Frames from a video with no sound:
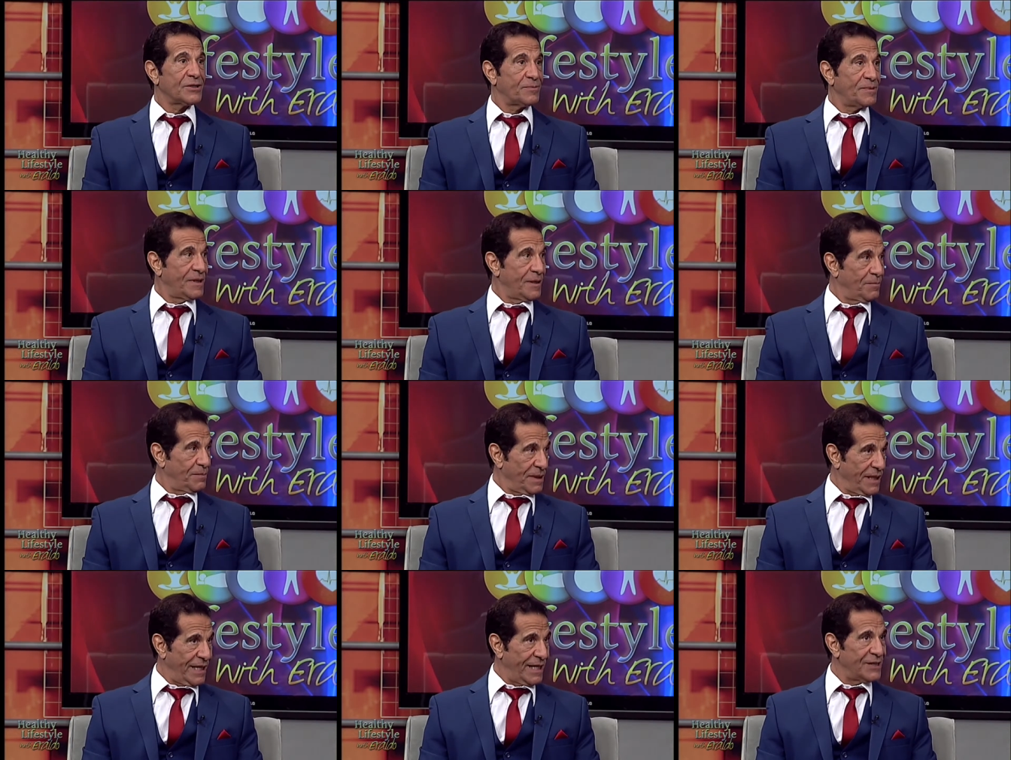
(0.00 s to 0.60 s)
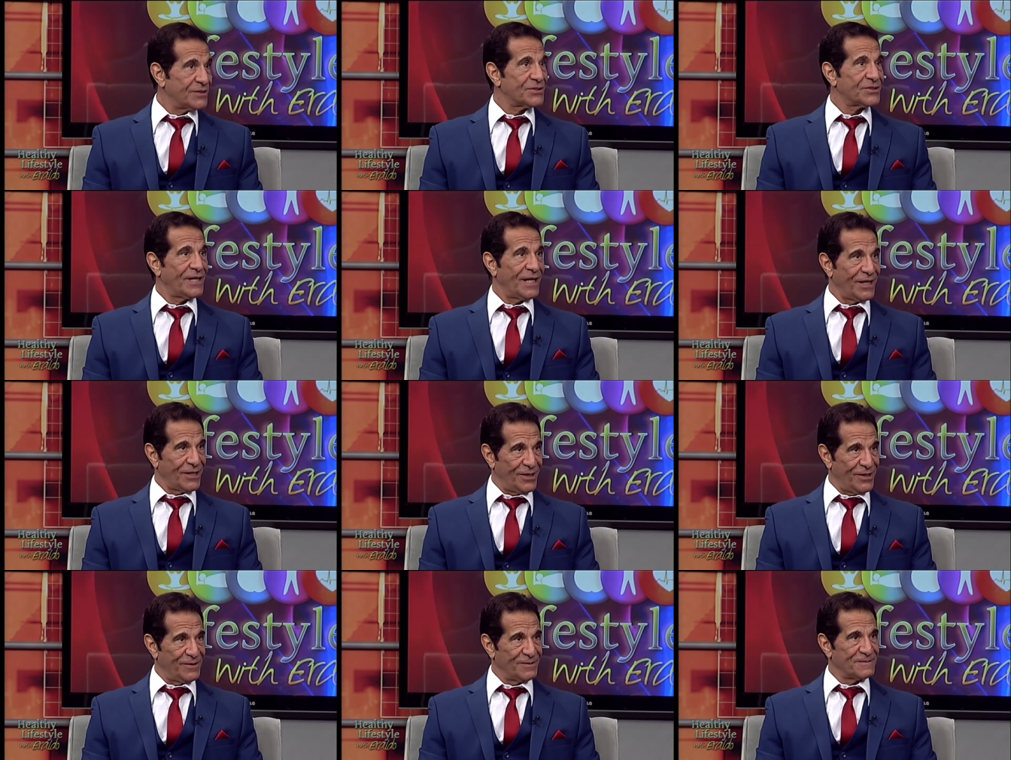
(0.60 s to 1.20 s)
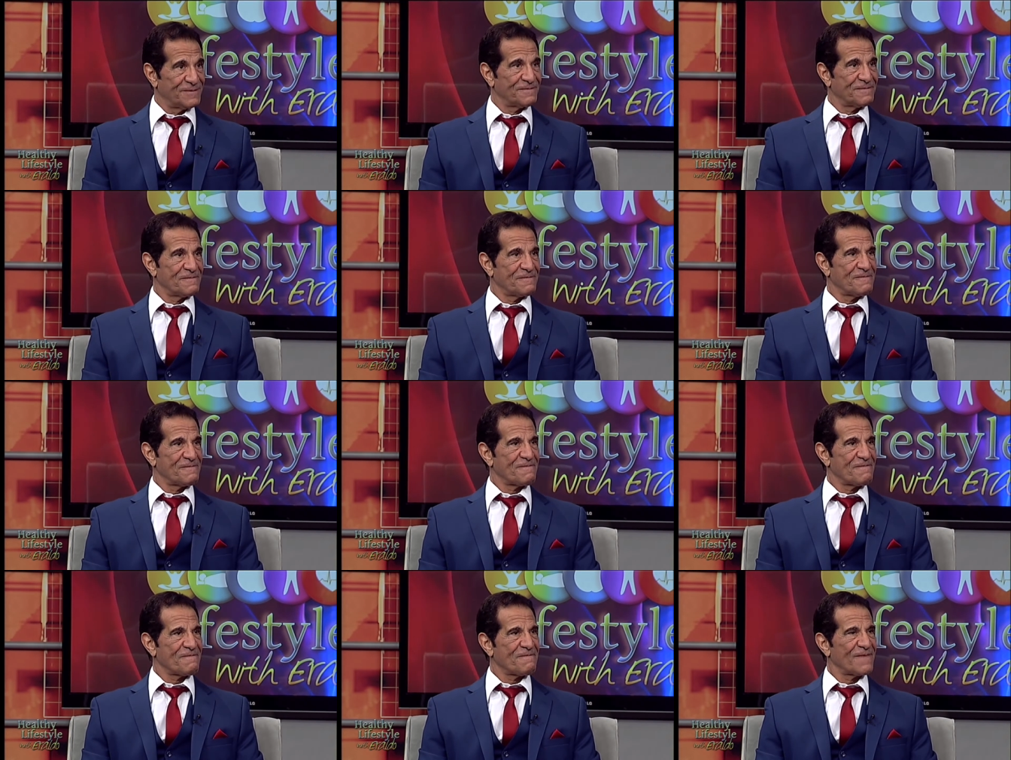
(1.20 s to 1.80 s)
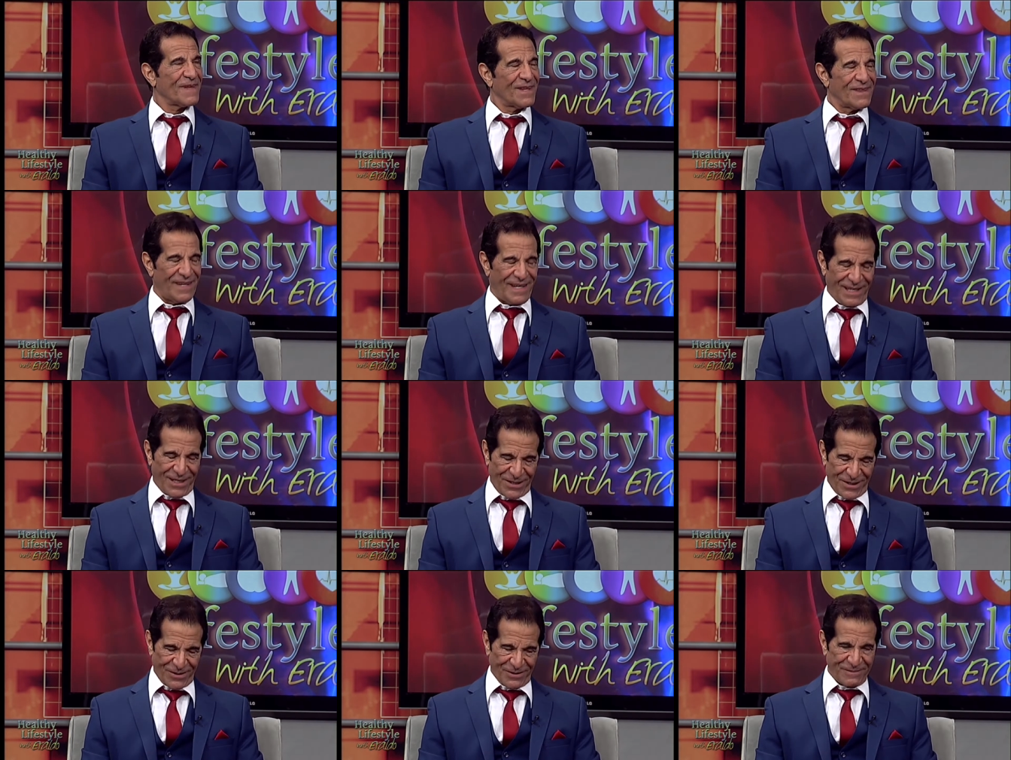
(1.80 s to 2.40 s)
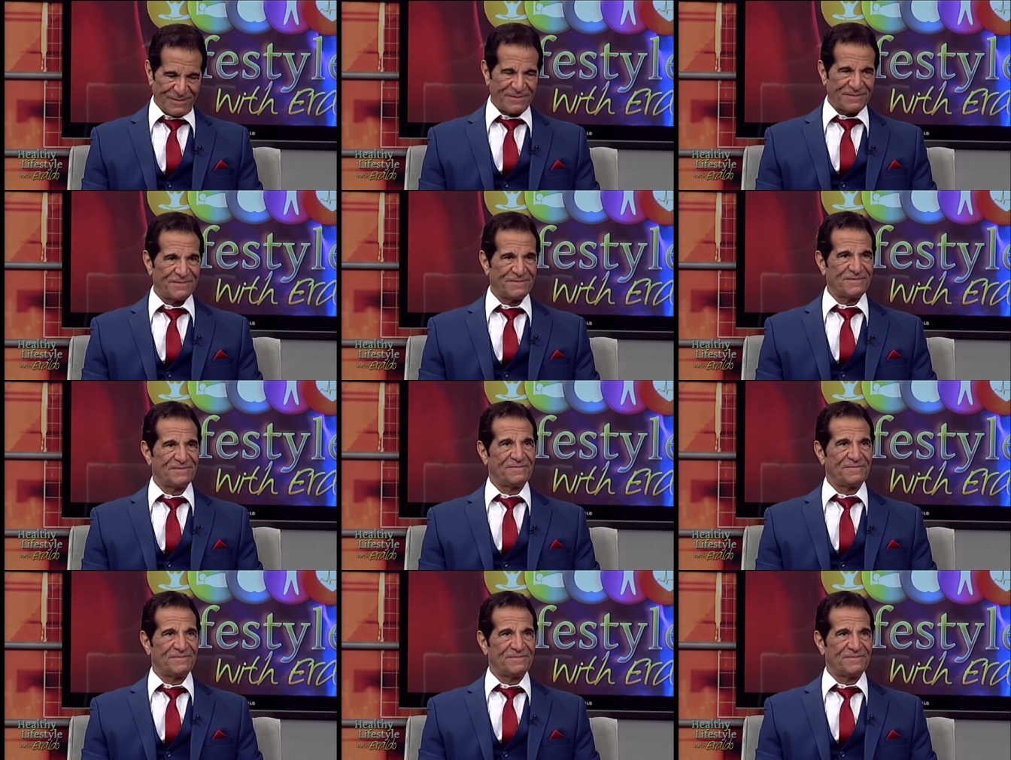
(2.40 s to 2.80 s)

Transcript: bless, and Thank all you. the best to you. you. Thank you. Thank you.